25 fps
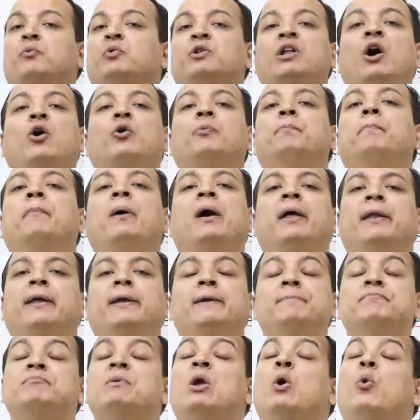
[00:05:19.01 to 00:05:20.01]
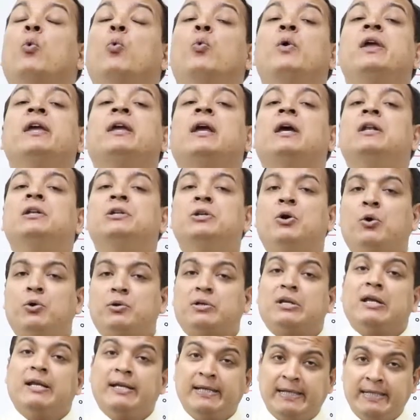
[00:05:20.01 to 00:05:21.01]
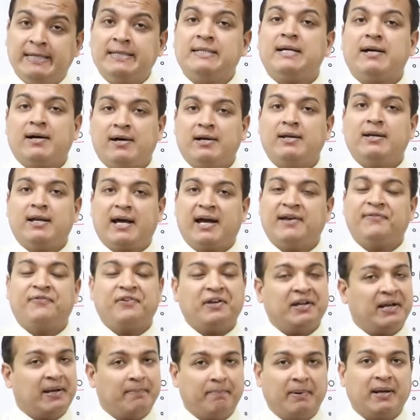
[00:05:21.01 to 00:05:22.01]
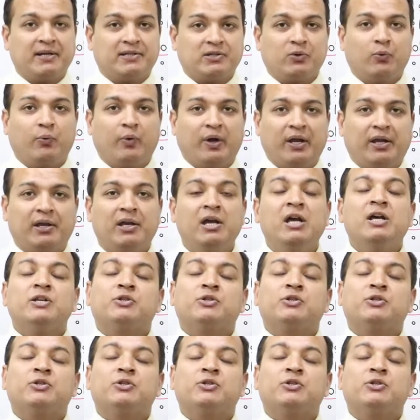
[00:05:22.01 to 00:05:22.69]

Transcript: Without money, we cannot lead our life in a better way.